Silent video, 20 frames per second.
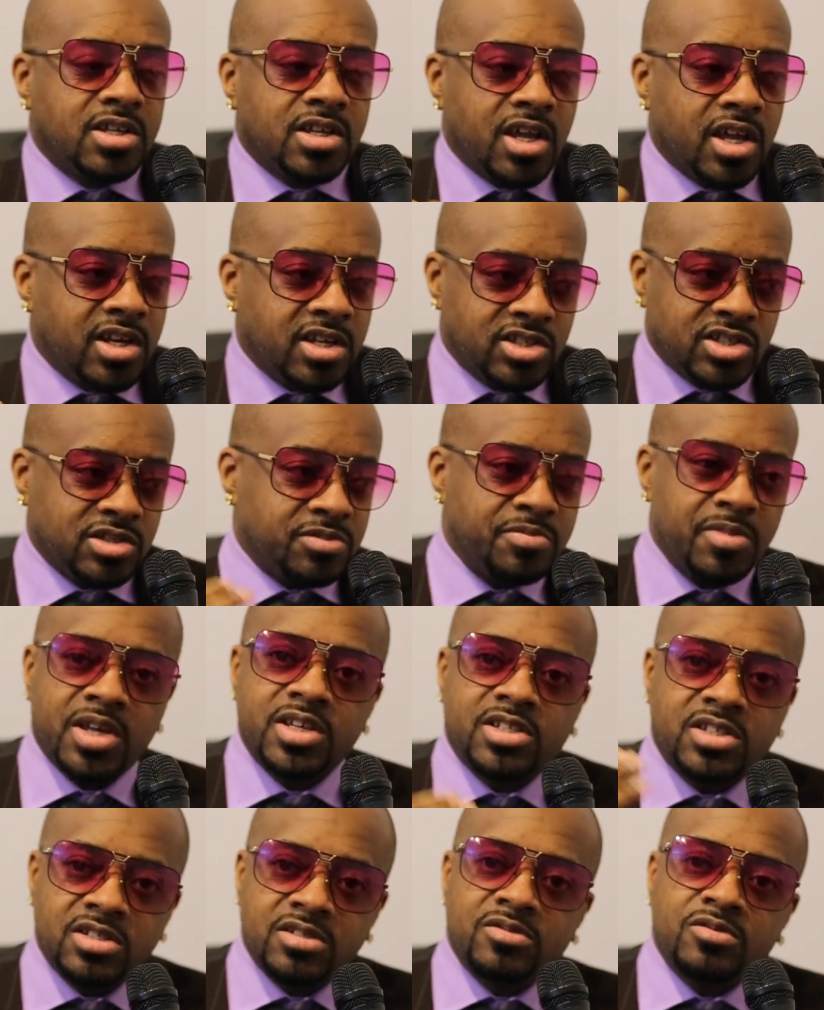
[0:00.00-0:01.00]
and it just
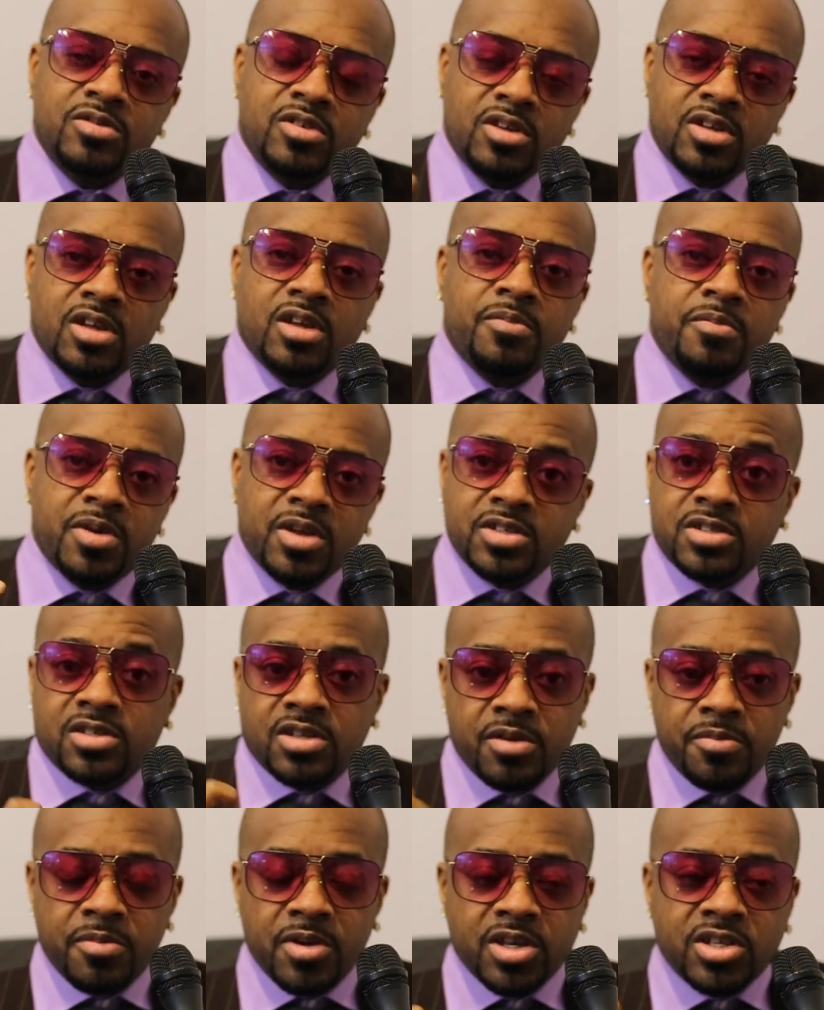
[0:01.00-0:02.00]
makes
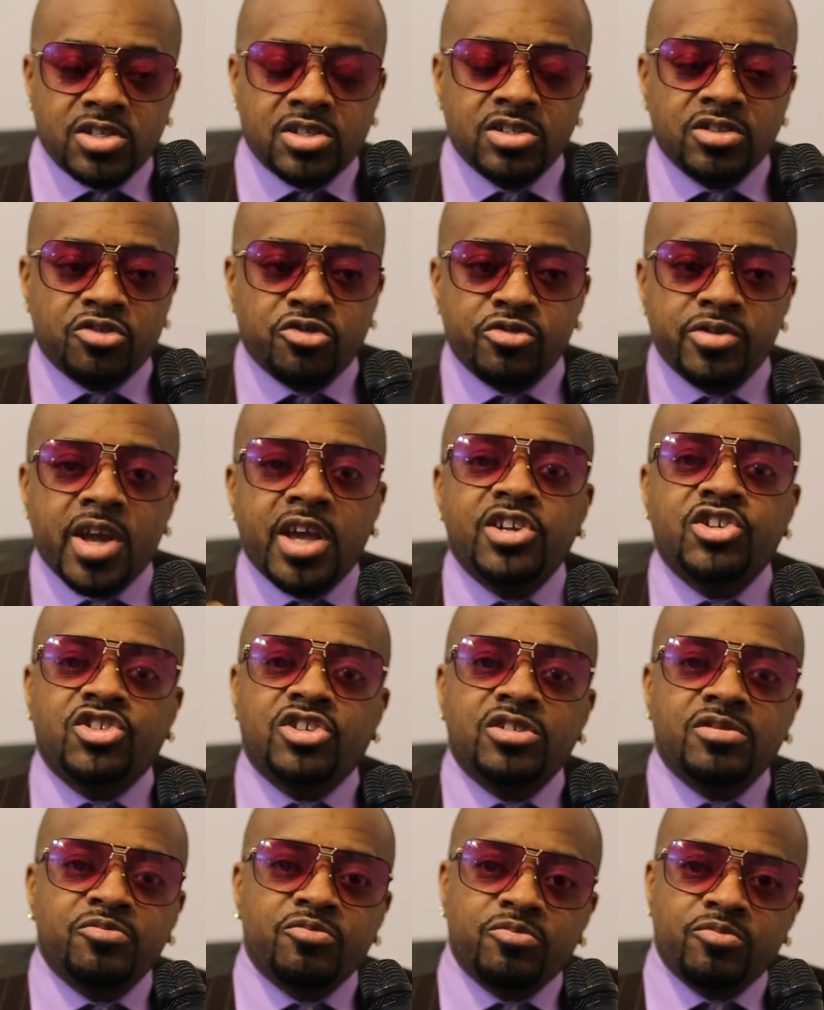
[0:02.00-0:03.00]
the
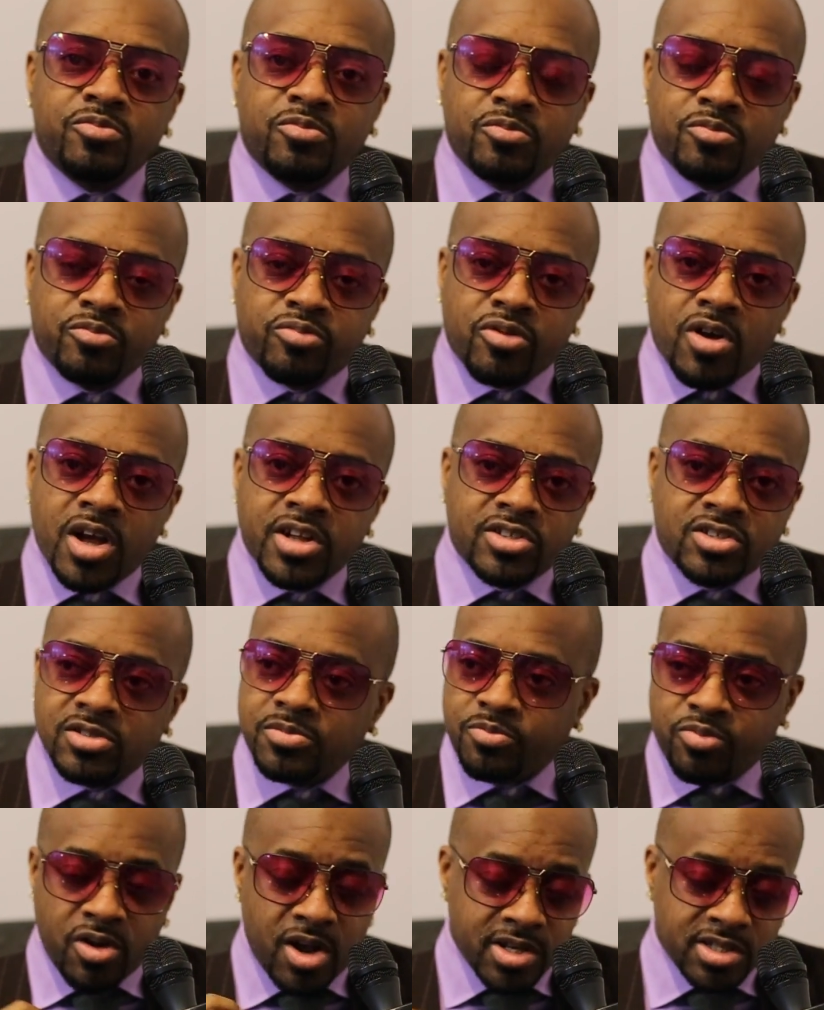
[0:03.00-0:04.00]
creation
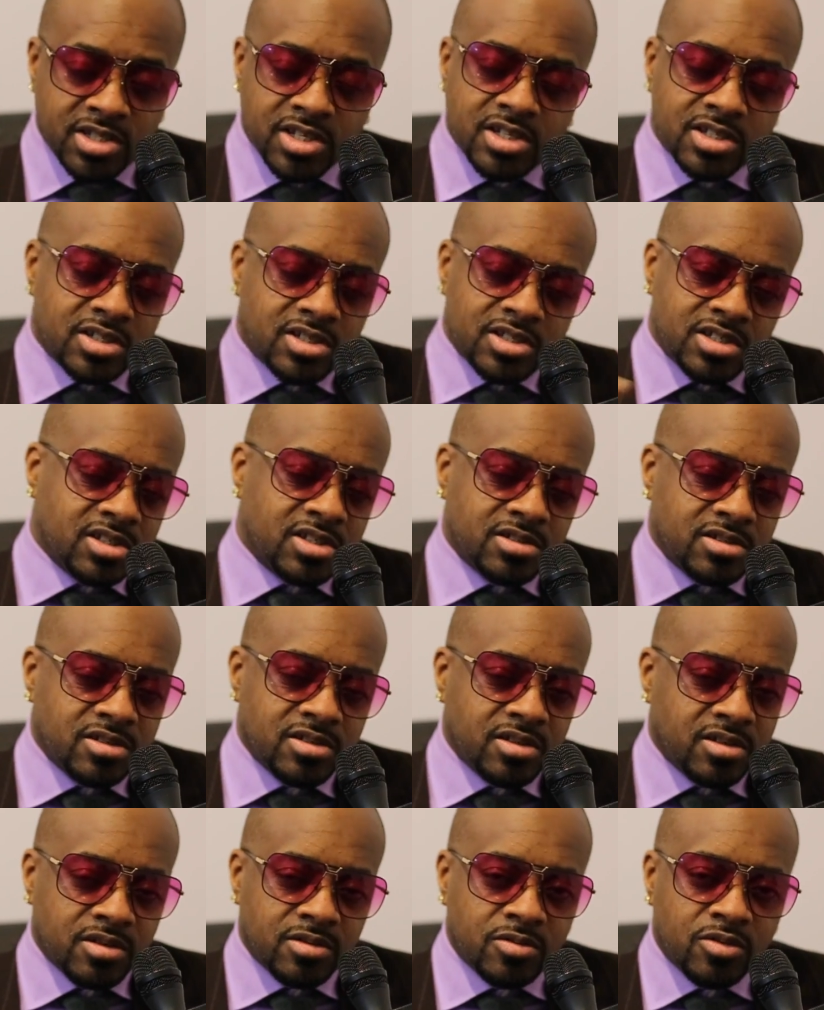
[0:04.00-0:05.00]
process just
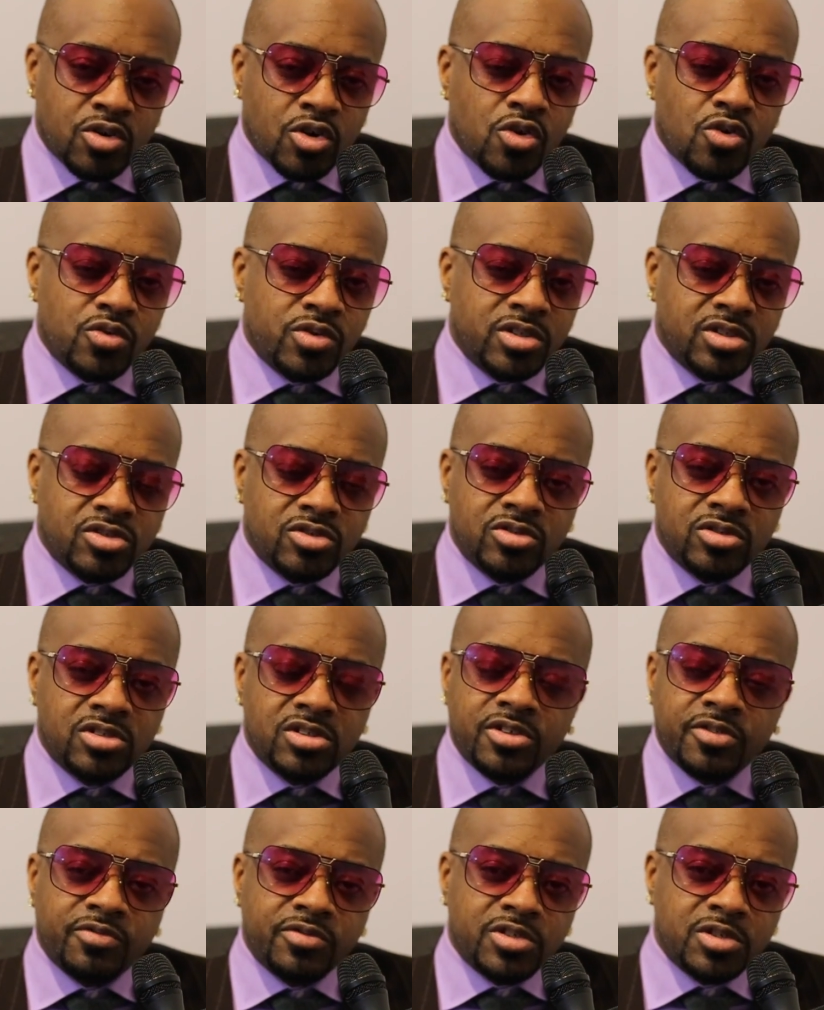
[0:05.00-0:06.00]
go into a
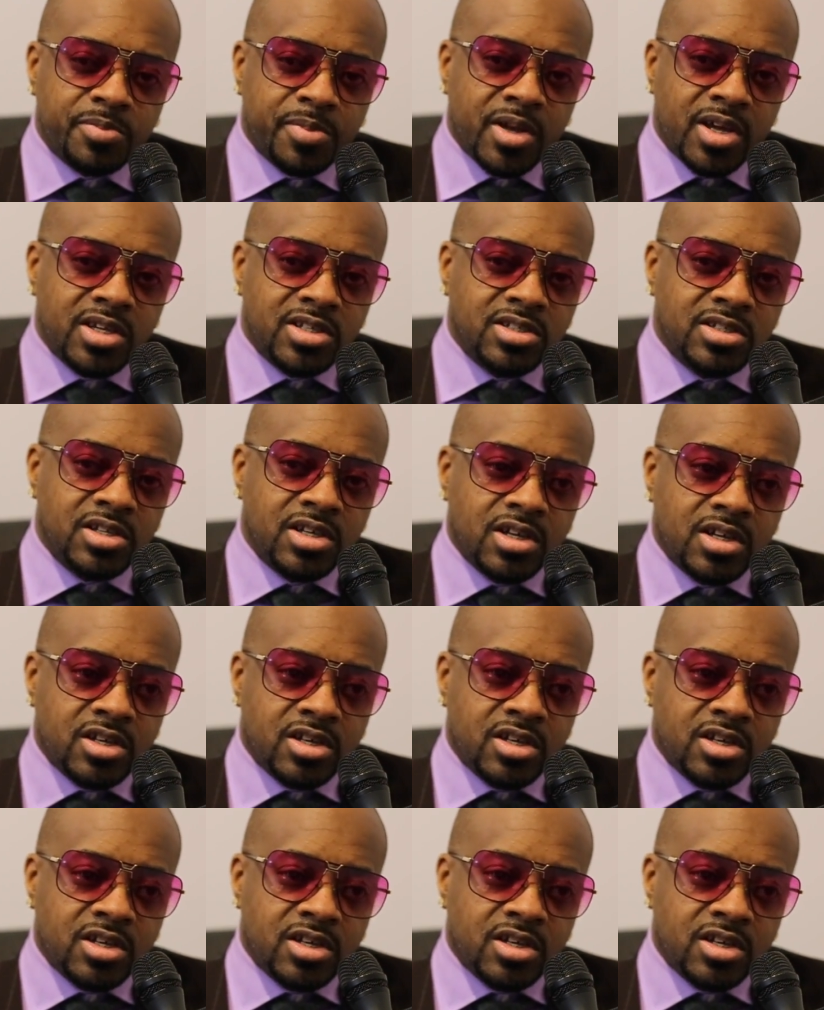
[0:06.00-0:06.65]
different space.